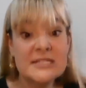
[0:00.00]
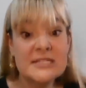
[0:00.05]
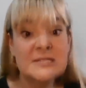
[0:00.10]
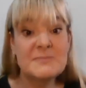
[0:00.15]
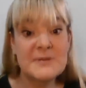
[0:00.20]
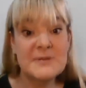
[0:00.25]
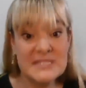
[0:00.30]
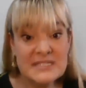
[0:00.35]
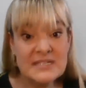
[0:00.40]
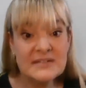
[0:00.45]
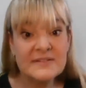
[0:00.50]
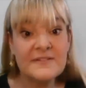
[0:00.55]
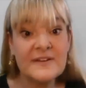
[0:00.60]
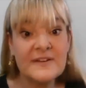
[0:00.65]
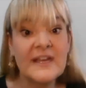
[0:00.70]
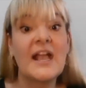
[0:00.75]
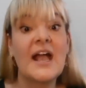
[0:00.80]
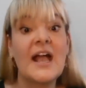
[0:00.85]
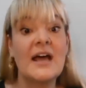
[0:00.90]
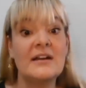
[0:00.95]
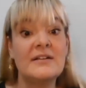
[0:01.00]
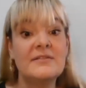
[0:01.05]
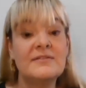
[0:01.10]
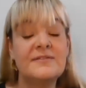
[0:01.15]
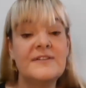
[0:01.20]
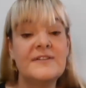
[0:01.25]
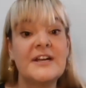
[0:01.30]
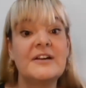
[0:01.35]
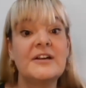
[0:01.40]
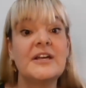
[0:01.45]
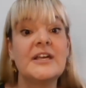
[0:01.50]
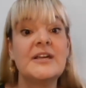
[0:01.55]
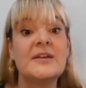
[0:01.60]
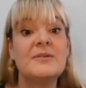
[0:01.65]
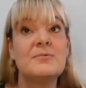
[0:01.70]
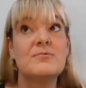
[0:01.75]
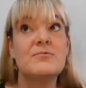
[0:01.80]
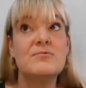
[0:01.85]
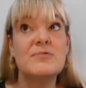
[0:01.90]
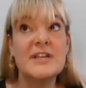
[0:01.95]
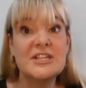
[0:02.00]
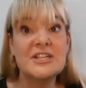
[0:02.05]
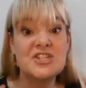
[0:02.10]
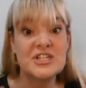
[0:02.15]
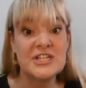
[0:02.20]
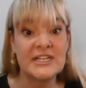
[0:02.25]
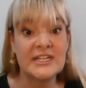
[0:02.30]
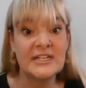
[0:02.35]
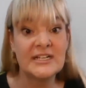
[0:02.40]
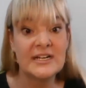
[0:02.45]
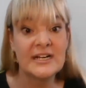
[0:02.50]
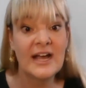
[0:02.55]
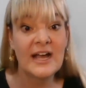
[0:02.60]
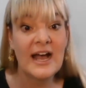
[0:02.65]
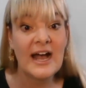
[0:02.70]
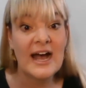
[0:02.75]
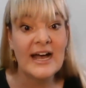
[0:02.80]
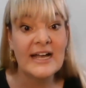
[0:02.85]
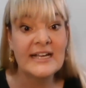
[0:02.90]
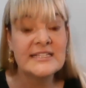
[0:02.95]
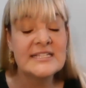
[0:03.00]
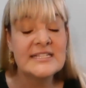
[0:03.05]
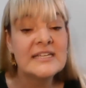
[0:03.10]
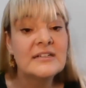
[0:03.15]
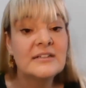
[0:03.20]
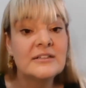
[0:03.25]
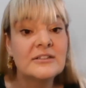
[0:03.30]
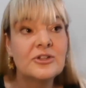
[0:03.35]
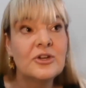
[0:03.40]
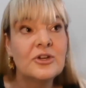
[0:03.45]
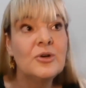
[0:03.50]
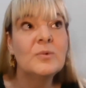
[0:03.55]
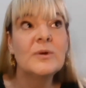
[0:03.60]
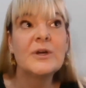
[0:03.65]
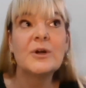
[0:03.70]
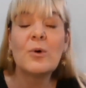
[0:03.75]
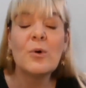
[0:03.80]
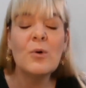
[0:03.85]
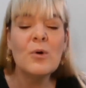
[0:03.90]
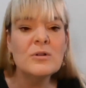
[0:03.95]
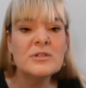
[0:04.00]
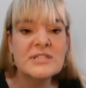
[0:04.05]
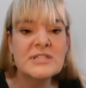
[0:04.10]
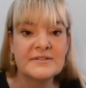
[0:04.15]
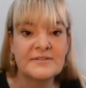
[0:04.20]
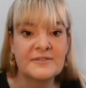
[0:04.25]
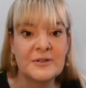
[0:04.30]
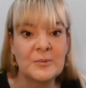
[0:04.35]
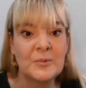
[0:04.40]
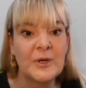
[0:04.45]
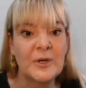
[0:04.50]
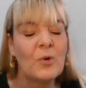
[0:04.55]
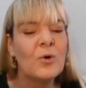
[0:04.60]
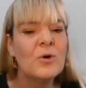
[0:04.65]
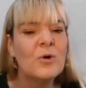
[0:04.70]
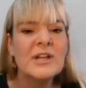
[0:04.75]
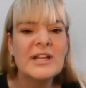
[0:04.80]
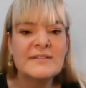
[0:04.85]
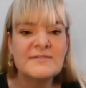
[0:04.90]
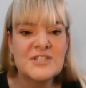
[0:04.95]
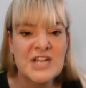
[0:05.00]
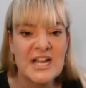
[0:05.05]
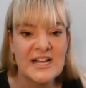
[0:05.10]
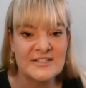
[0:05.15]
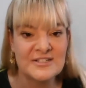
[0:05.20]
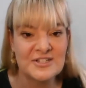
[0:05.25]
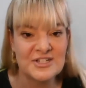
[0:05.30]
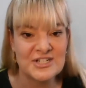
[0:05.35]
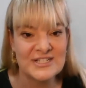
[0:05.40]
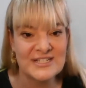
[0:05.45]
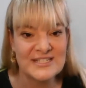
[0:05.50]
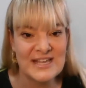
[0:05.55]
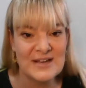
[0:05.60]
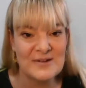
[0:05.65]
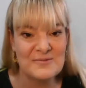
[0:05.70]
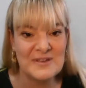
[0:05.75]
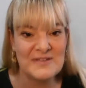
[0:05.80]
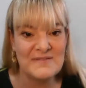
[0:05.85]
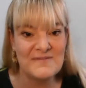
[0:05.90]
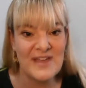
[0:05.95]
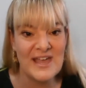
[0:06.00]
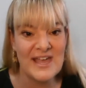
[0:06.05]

specific kind of very rigid ideal? No, we're all different. We all have challenges that we